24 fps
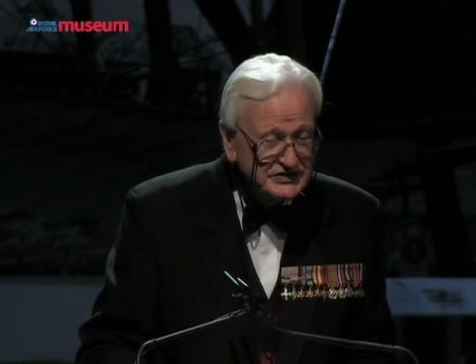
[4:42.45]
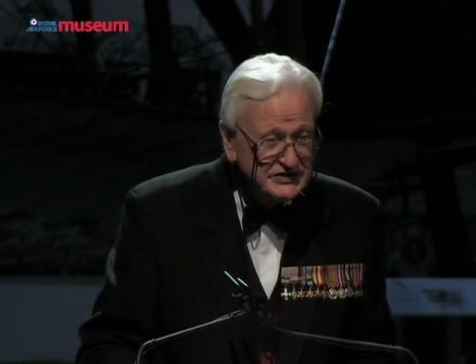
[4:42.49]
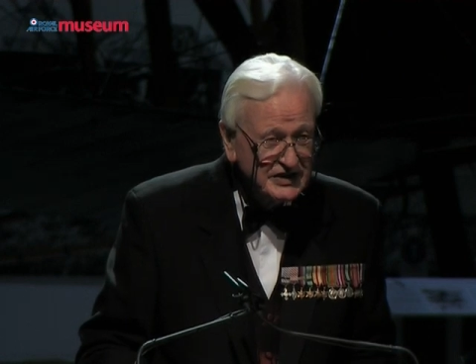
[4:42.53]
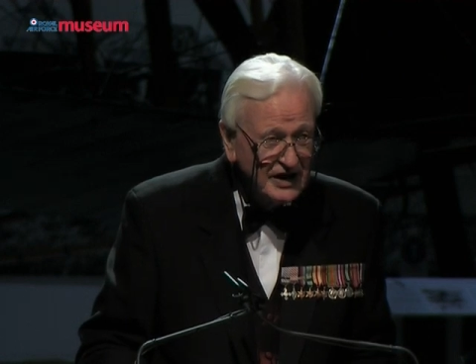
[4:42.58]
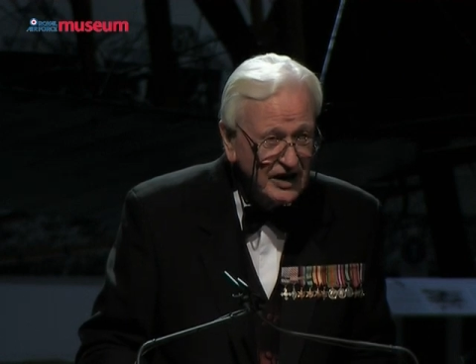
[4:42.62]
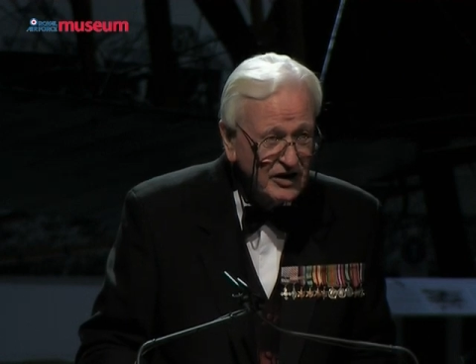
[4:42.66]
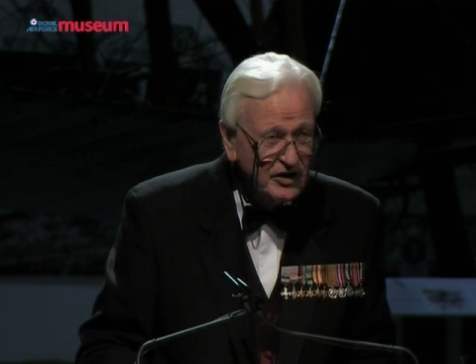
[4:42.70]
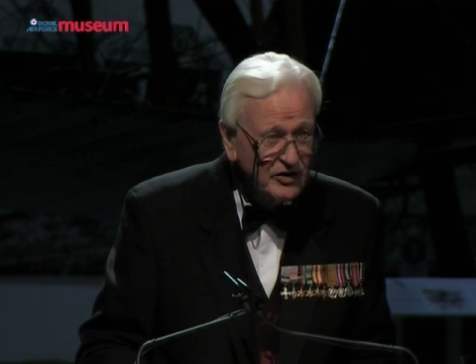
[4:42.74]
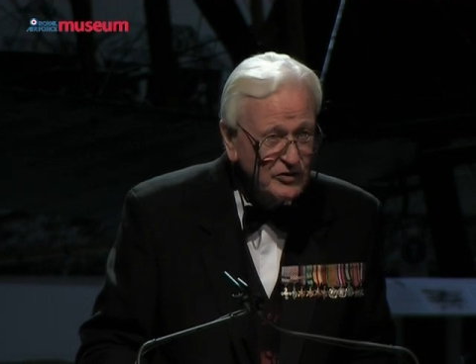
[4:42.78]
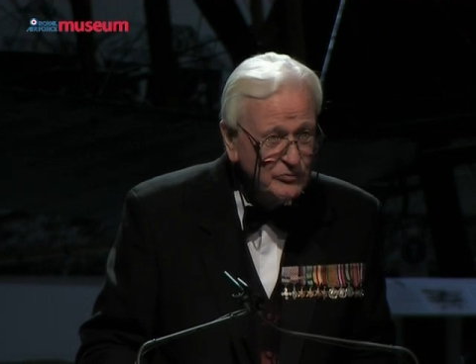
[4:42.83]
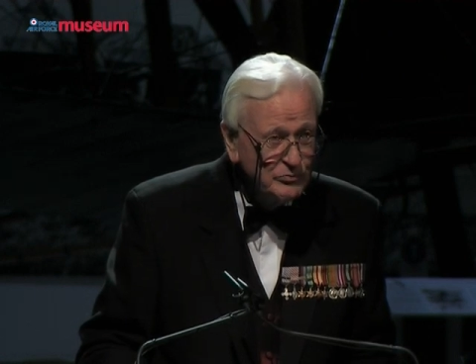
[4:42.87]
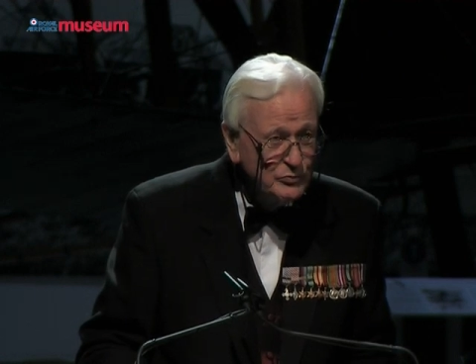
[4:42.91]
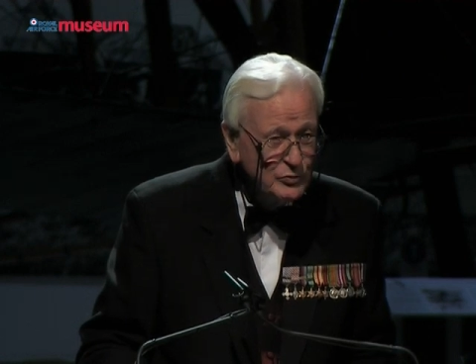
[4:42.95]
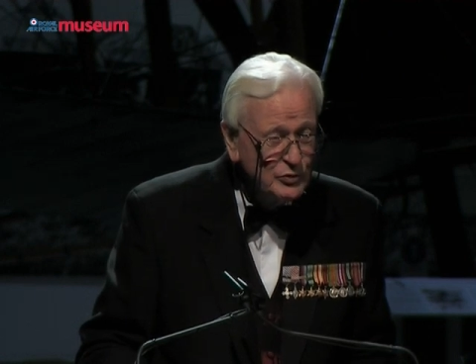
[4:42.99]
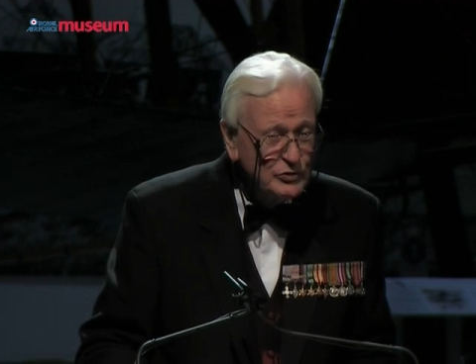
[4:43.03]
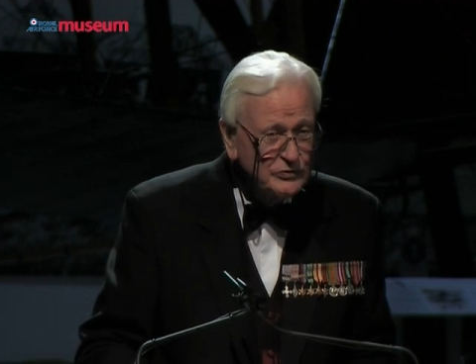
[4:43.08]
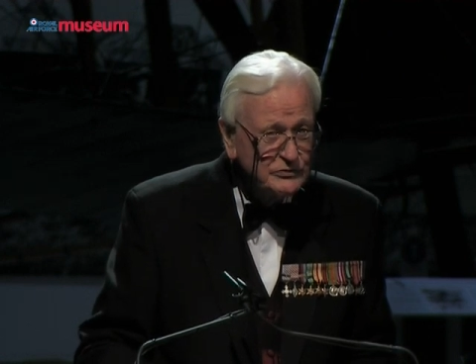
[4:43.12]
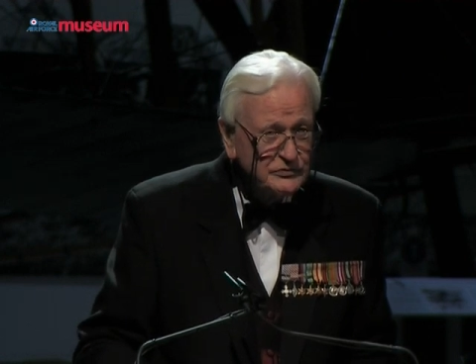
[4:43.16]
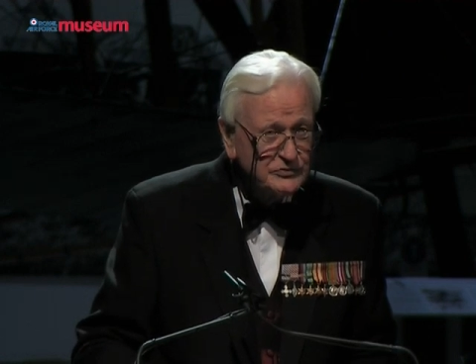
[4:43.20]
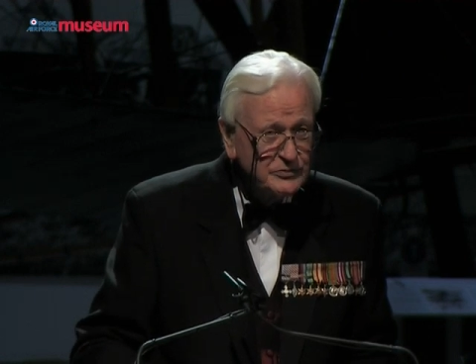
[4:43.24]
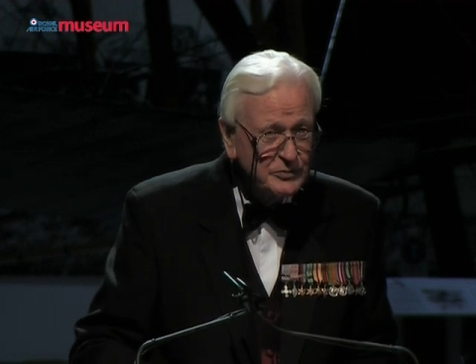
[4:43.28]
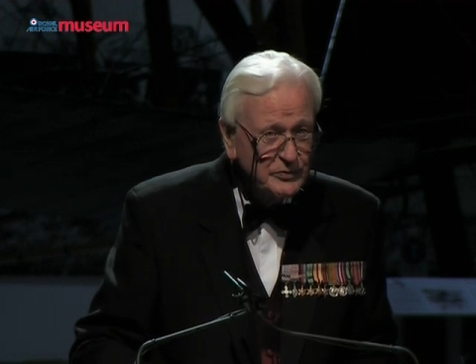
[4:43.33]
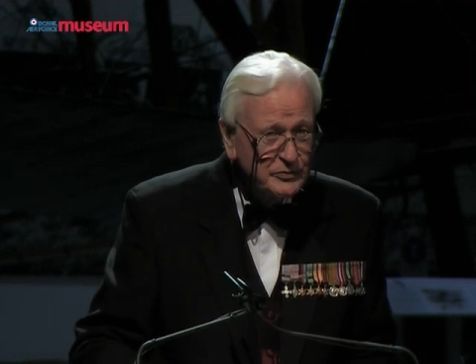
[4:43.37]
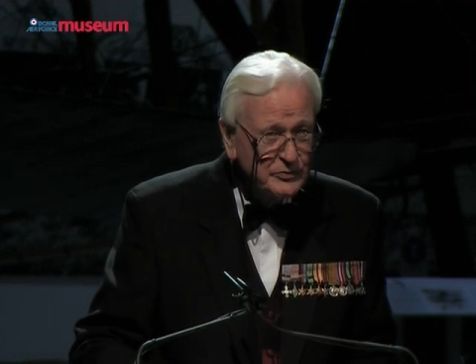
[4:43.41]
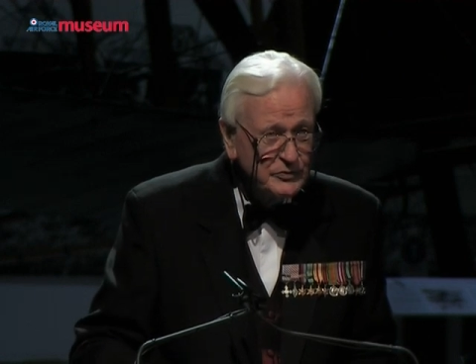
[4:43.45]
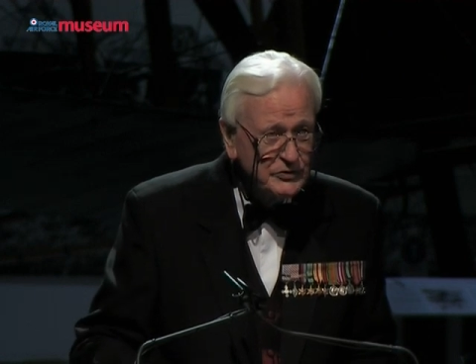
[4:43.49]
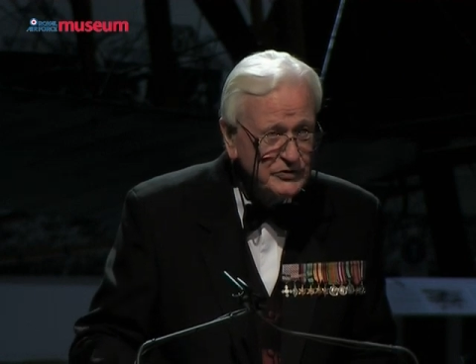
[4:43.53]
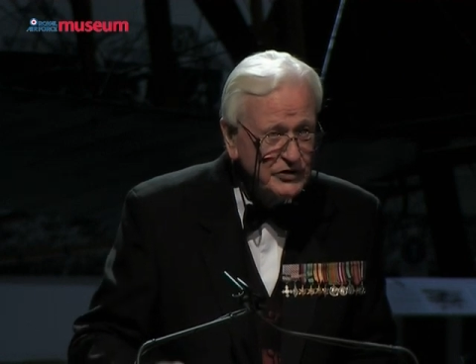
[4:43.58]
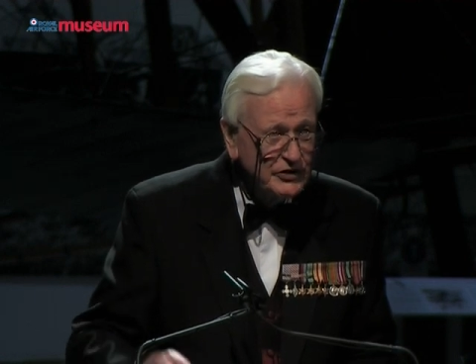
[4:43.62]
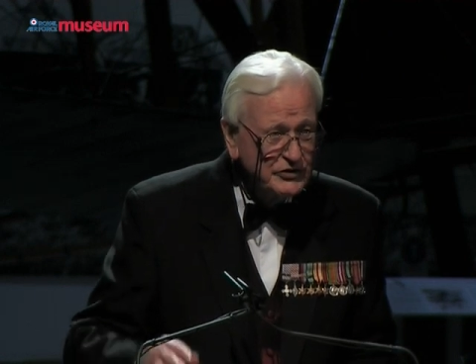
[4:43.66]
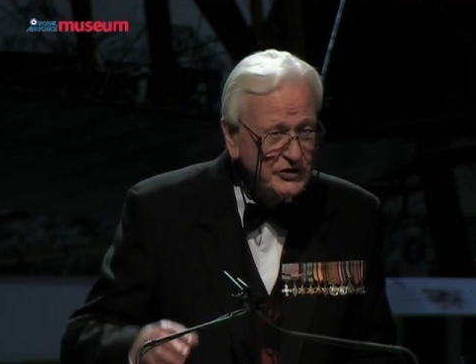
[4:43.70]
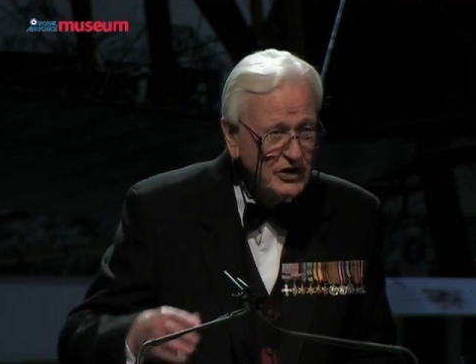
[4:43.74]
Now move the